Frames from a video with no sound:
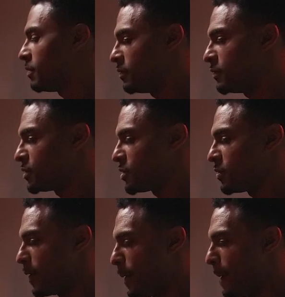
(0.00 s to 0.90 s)
for sure.
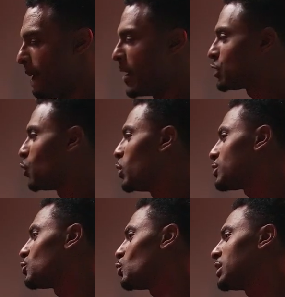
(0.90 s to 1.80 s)
So
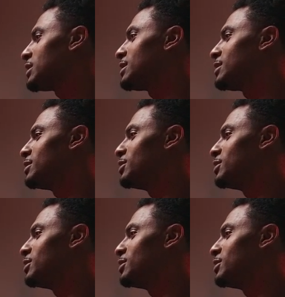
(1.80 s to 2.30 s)
what's